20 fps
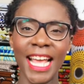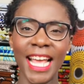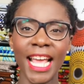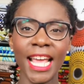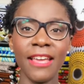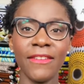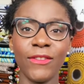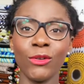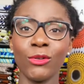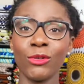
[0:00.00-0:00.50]

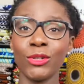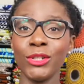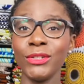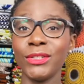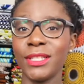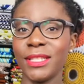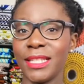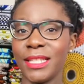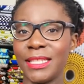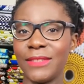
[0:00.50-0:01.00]
If you're new
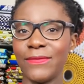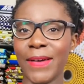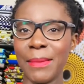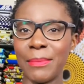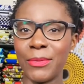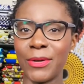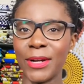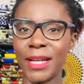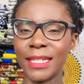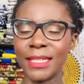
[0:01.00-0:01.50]
to these
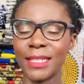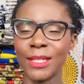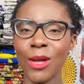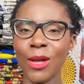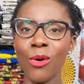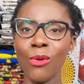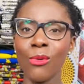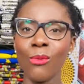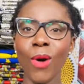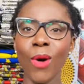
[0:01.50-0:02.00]
fabrics,
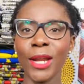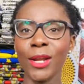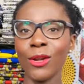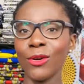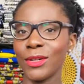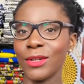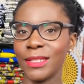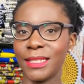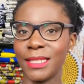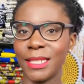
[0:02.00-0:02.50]
why
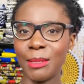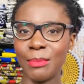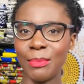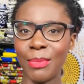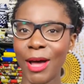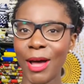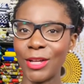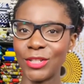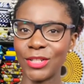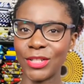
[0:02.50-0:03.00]
not consider
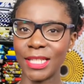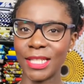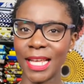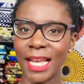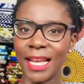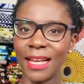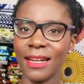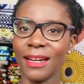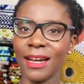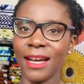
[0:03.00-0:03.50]

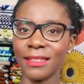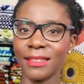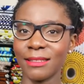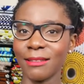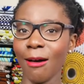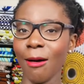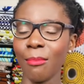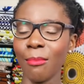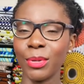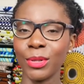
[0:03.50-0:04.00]
purchasing a
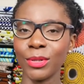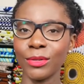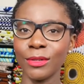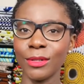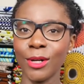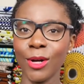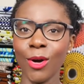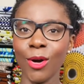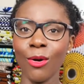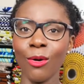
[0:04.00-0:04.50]

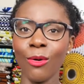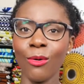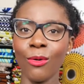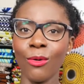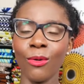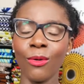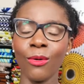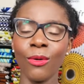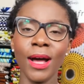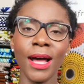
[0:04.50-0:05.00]
sample
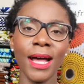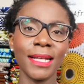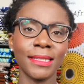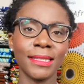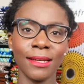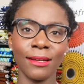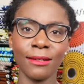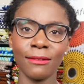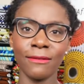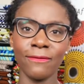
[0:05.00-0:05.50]
or a
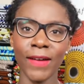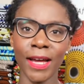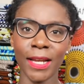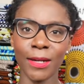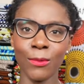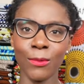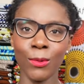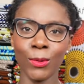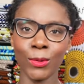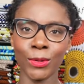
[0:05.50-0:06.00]
single
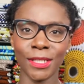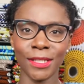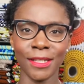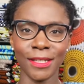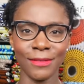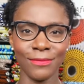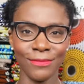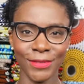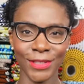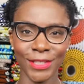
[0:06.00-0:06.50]
fat
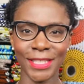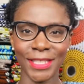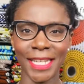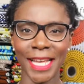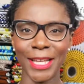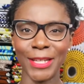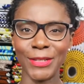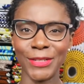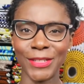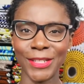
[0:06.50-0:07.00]
quarter just to
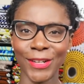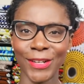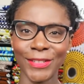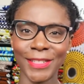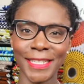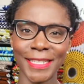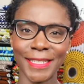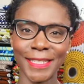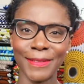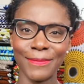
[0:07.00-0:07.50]
get you
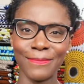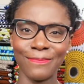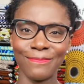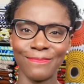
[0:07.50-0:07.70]
started?